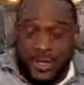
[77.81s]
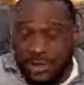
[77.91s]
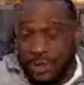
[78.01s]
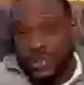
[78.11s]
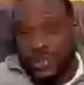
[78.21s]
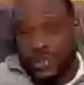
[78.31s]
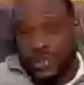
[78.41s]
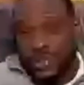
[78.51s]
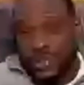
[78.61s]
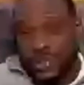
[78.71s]
I ain't
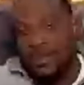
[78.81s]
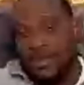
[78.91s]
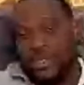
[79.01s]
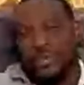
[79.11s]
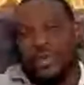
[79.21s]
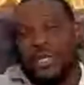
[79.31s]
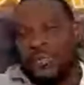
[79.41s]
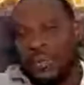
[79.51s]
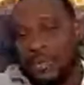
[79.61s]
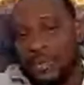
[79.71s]
doing shit for you, but
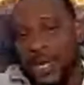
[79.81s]
you is my